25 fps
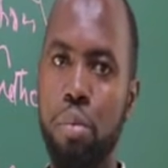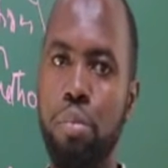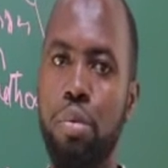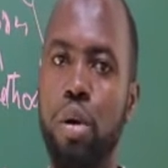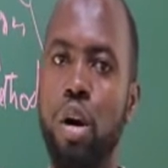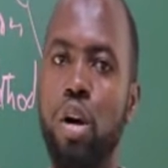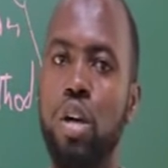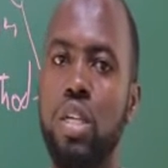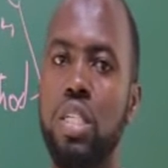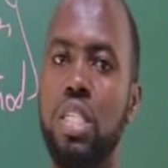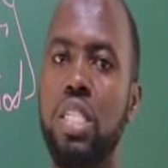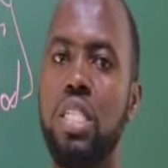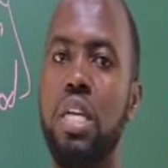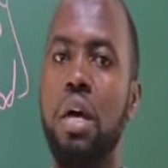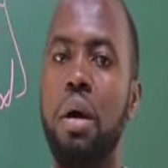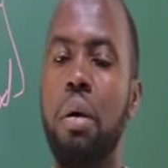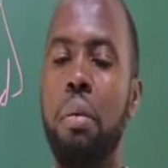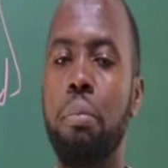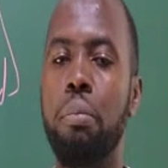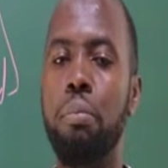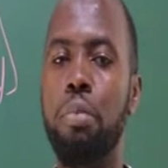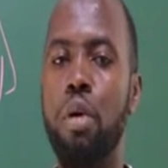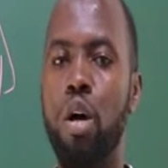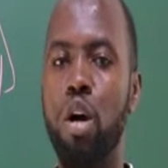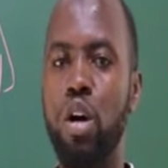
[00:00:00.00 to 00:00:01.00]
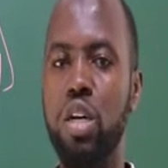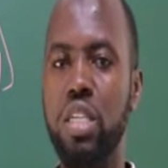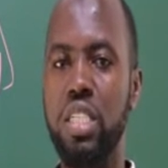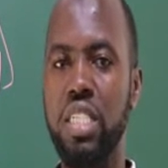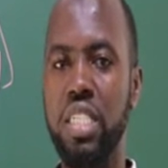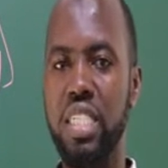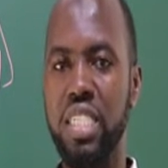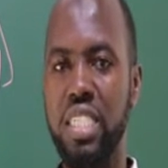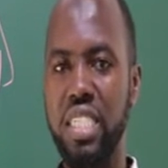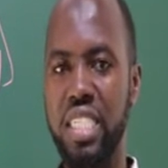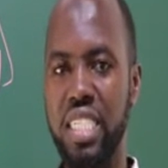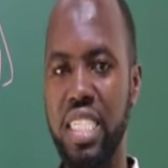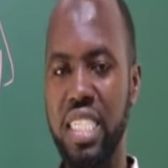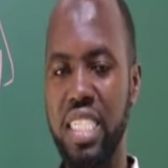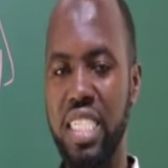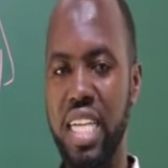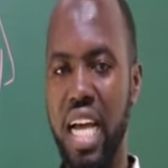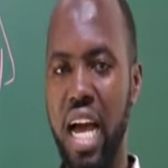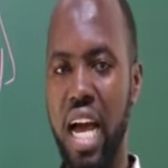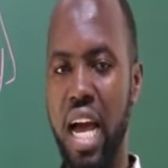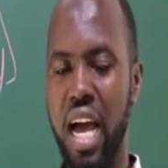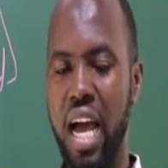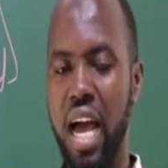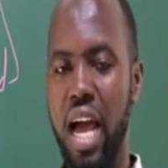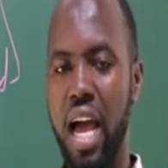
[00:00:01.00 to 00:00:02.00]
but both the
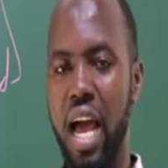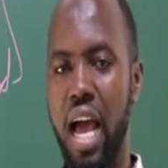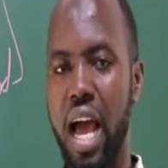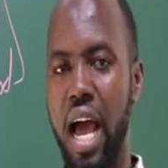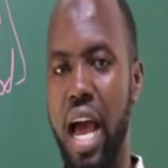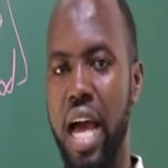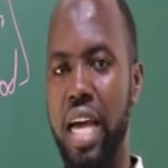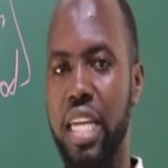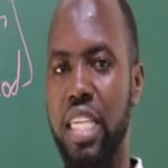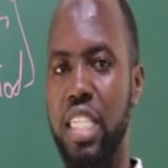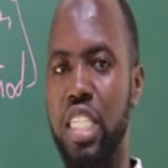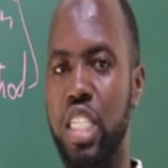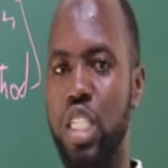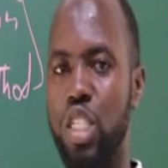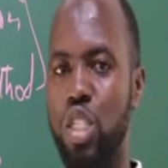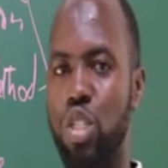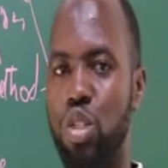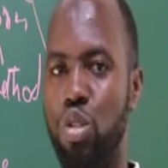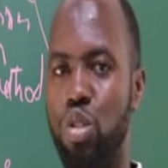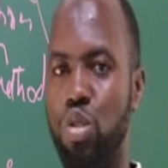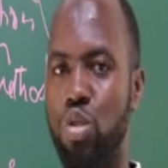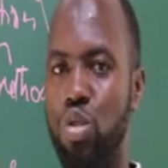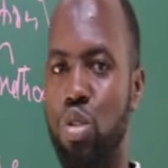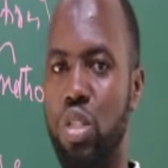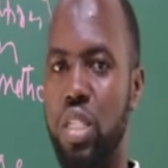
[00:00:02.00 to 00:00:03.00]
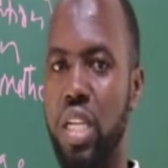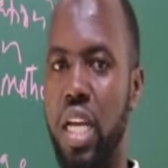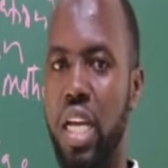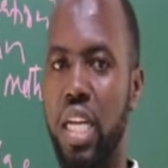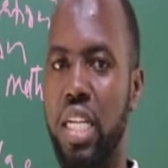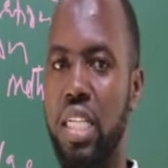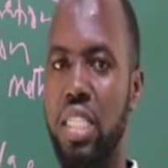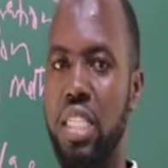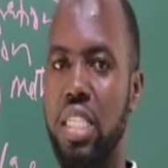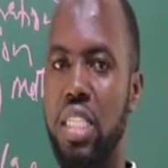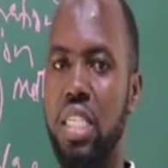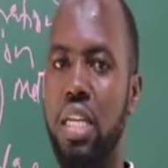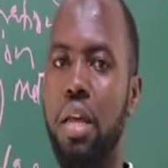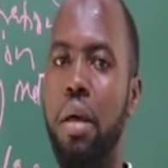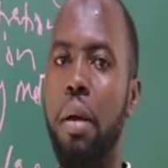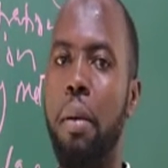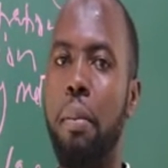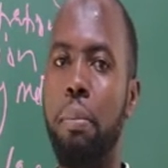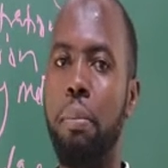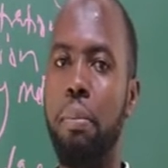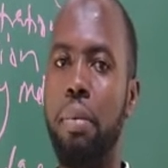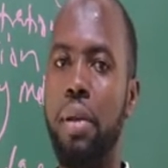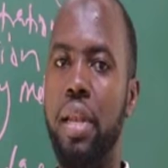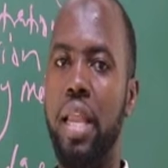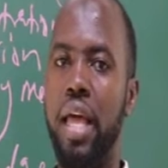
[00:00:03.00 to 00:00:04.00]
teacher and the students
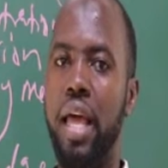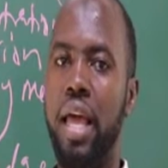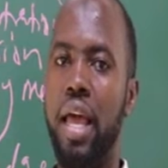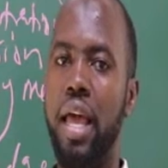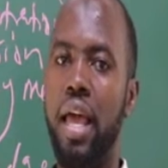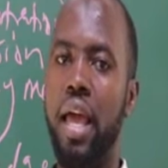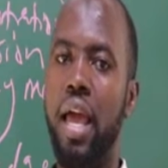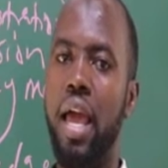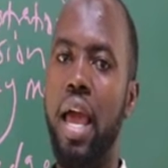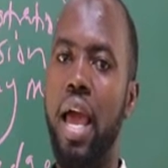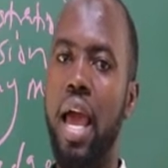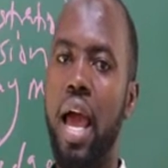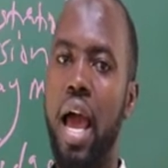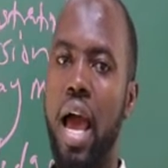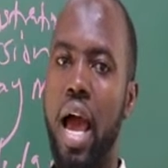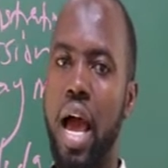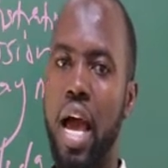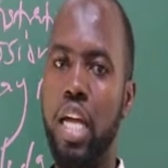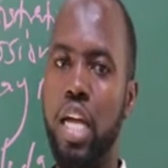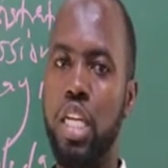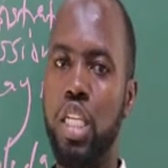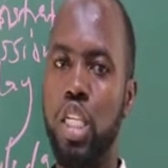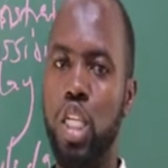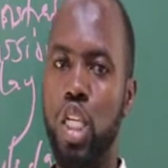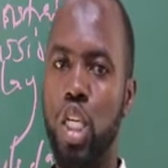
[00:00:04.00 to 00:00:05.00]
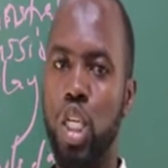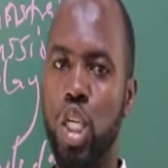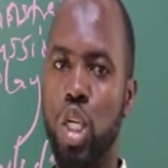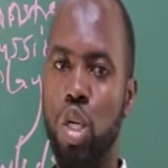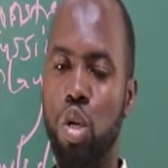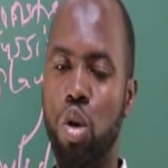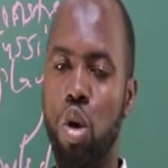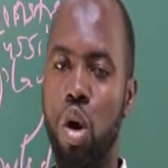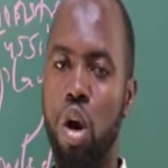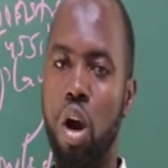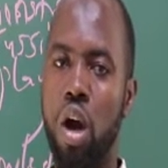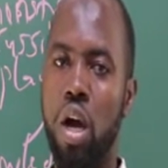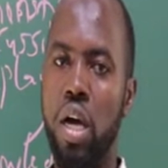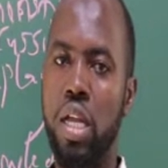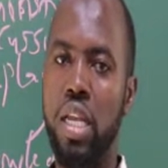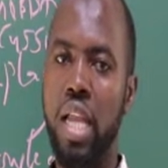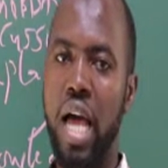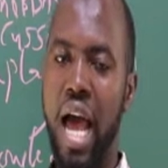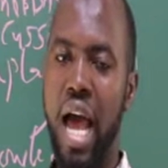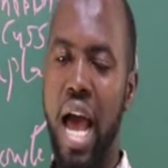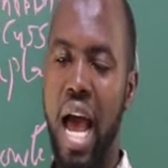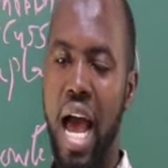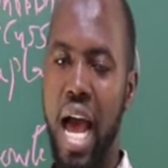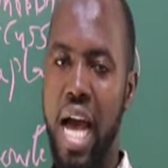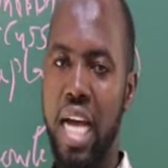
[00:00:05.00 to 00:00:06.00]
play an equal
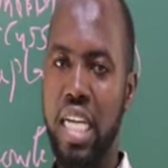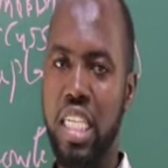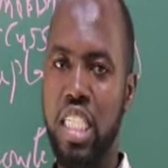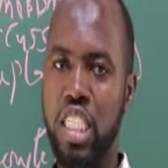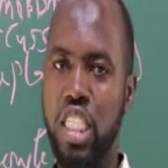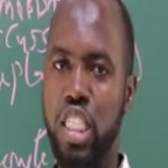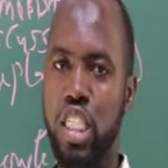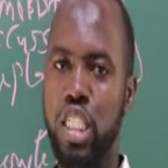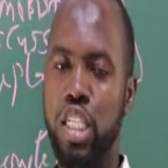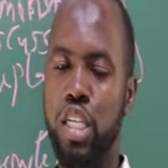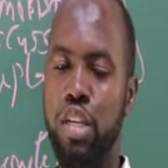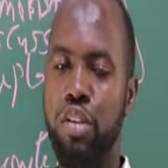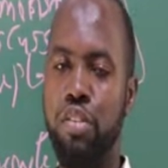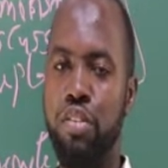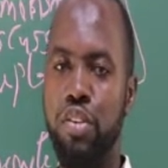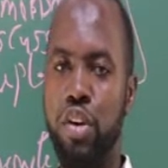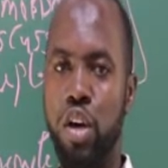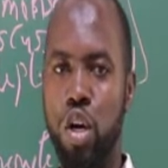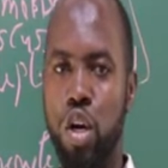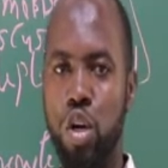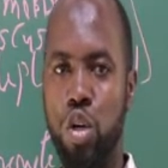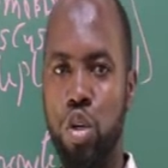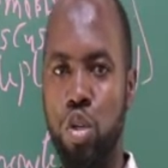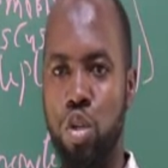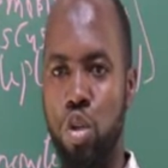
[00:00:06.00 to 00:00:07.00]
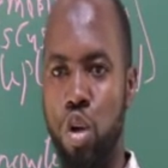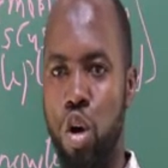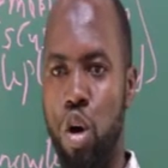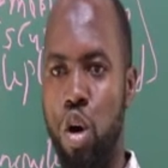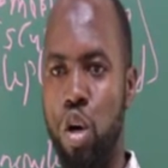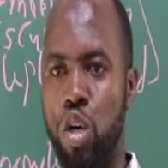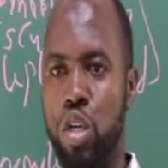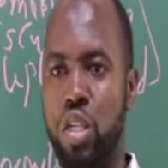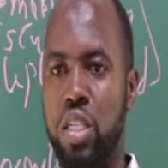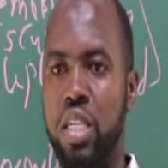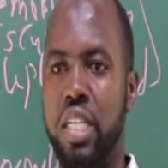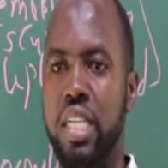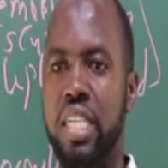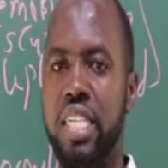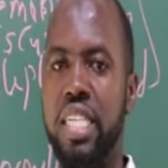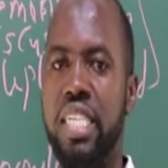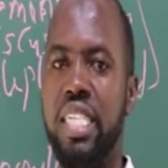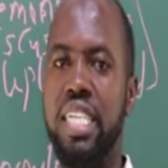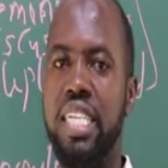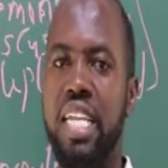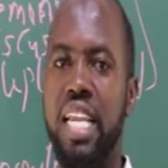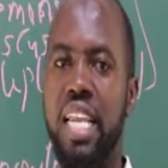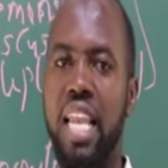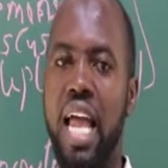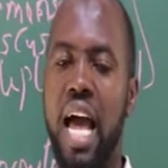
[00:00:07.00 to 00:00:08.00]
active role
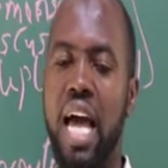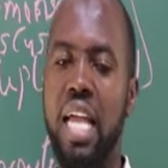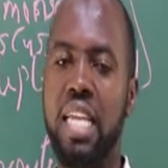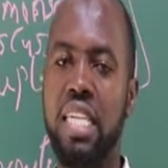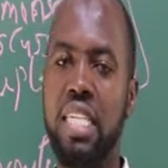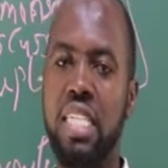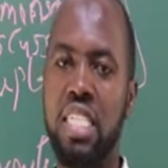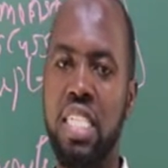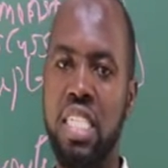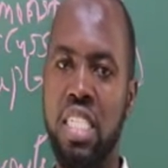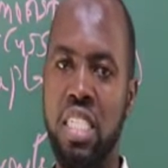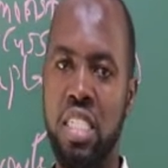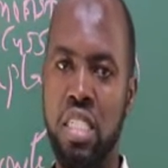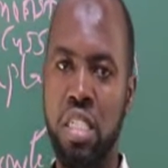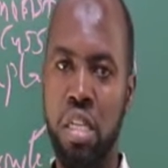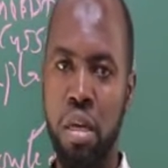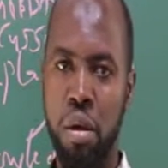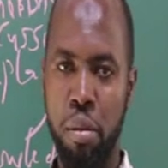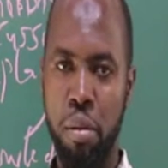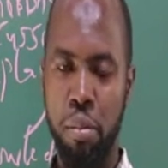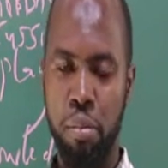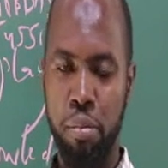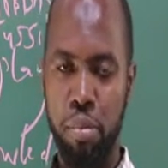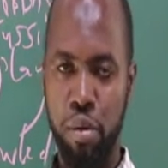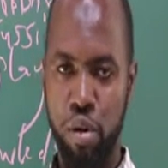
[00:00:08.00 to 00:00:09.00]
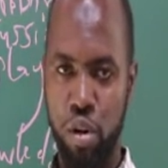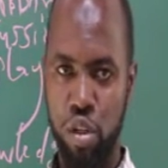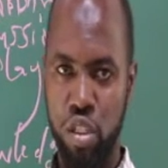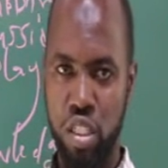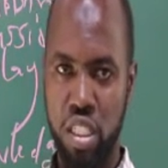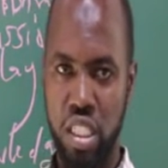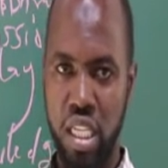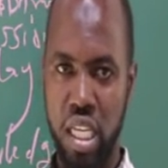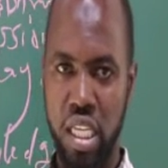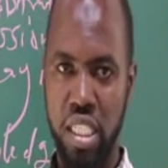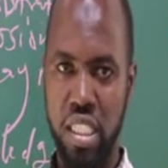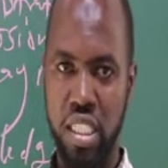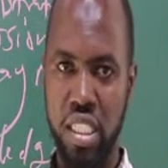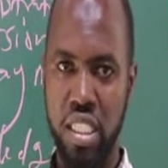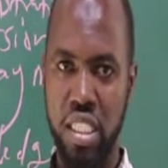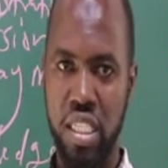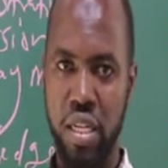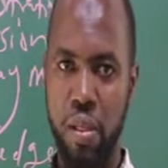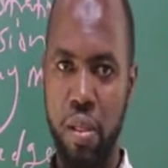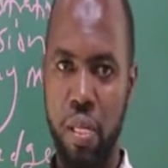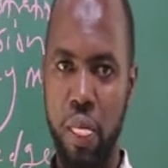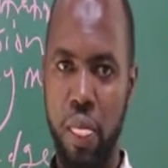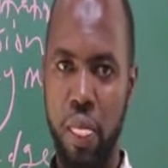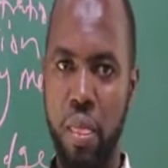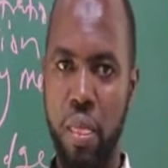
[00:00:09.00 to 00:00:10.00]
in the learning process
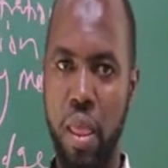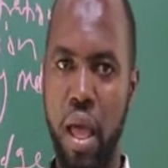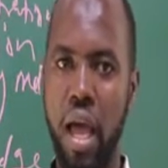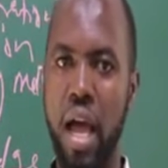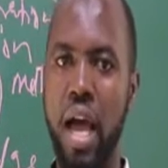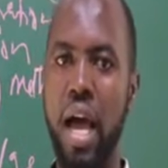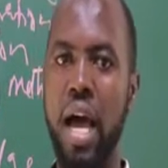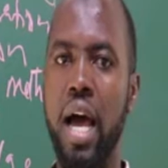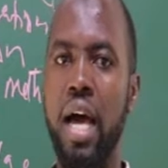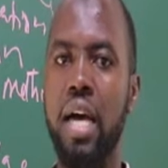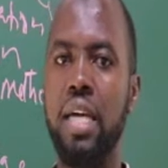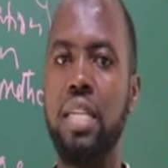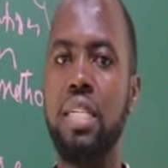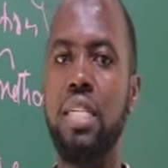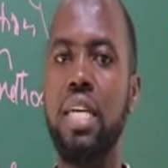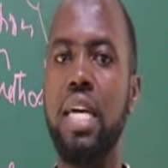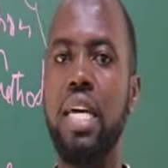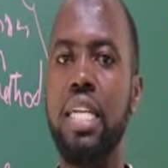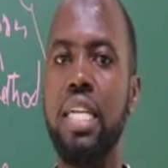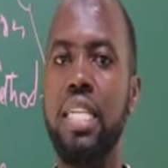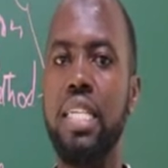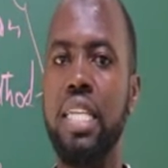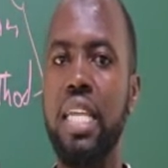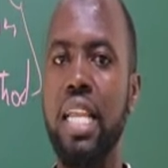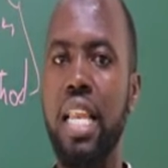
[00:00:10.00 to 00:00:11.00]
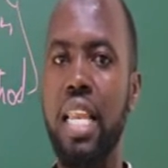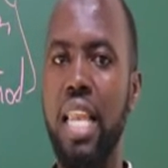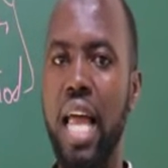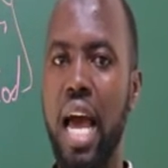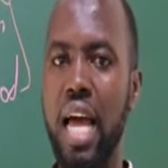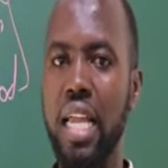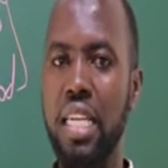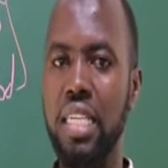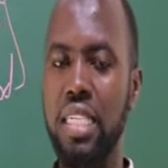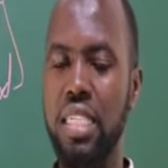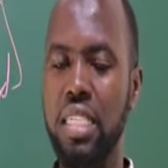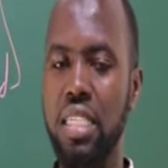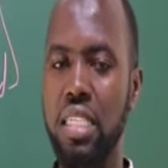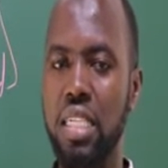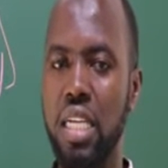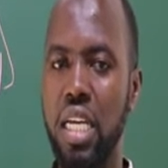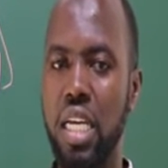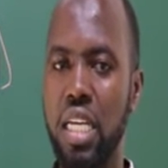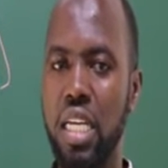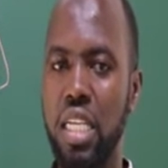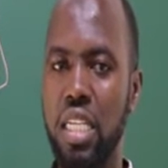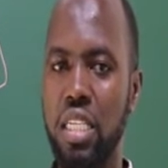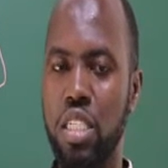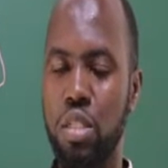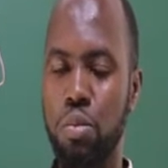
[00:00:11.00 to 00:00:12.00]
and the learning
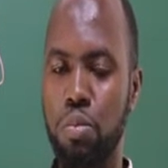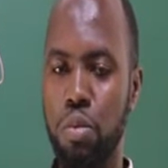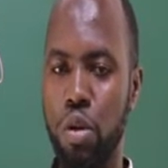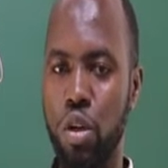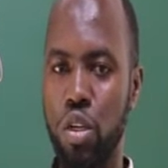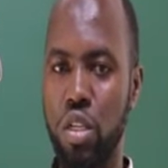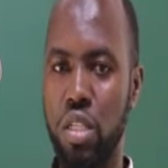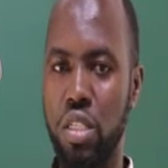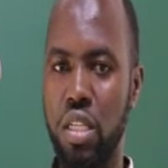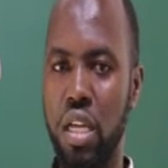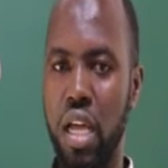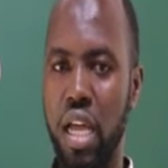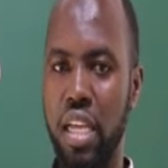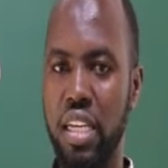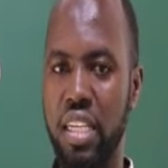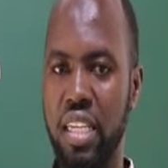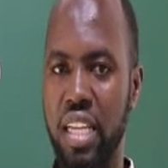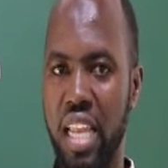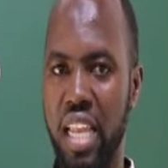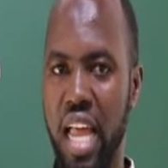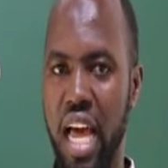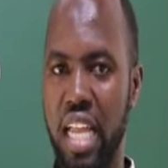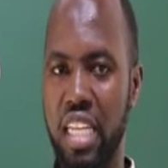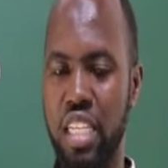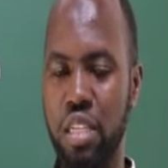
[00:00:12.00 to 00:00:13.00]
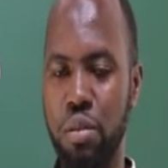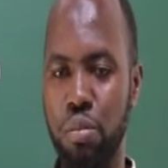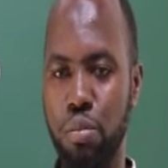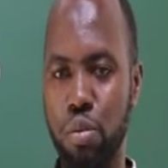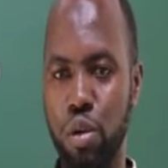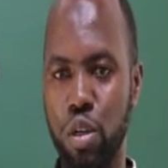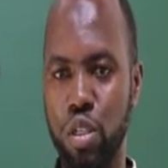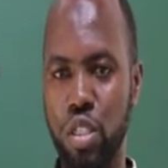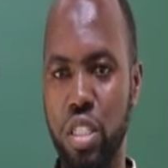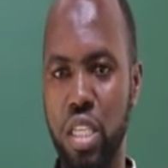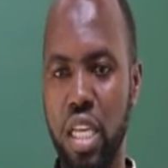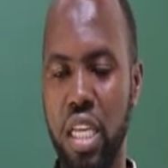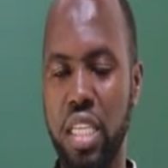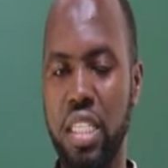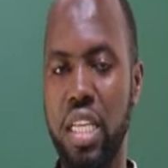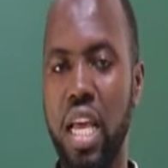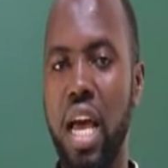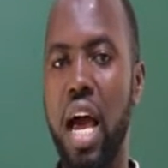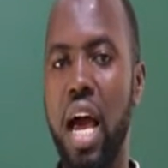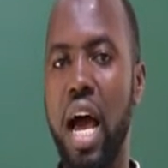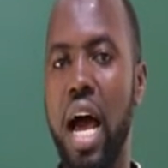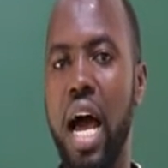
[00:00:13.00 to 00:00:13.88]
process,